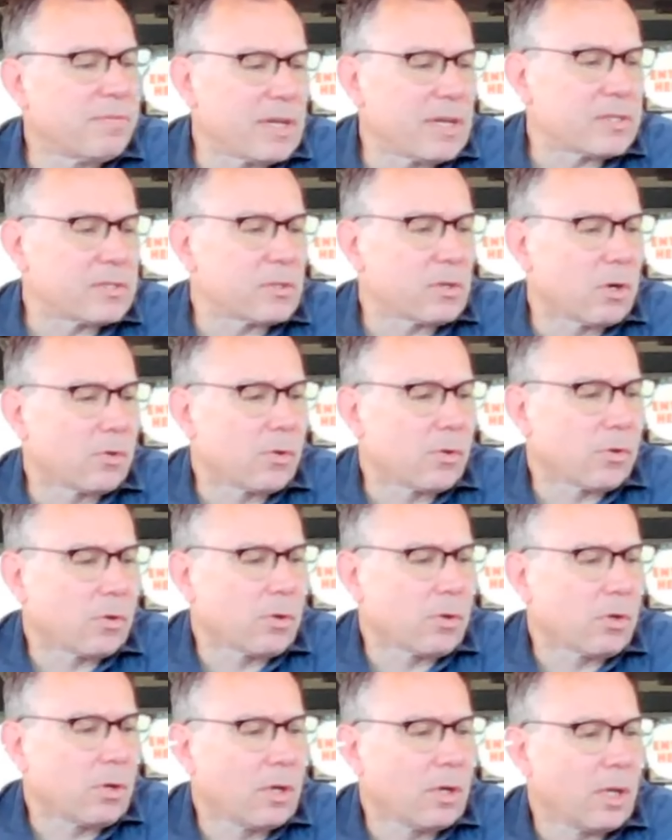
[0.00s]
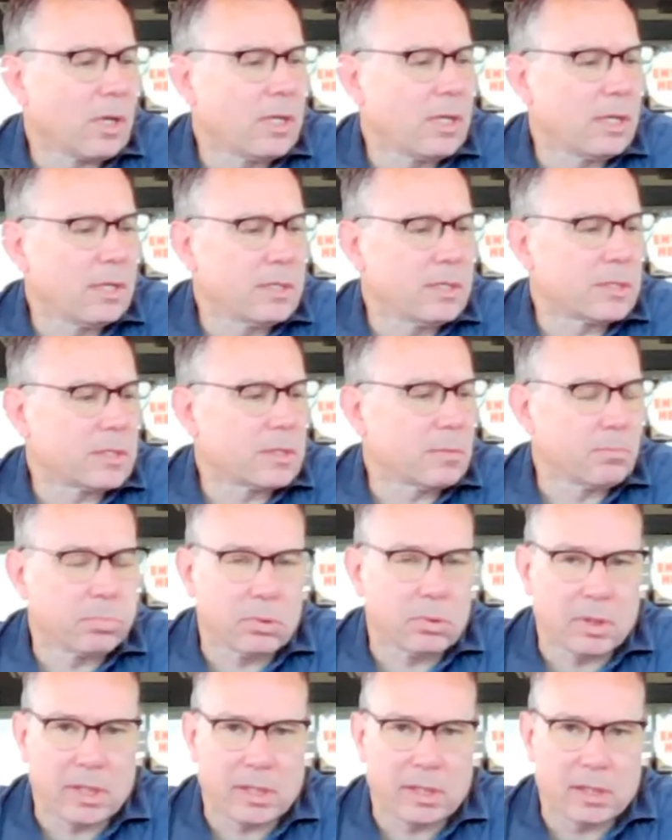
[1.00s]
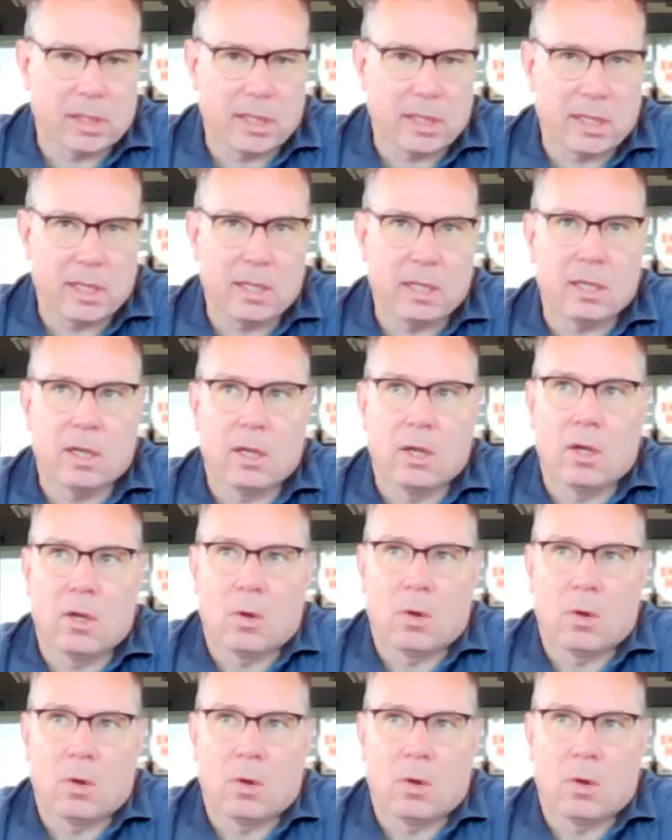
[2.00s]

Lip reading: fast charger is completely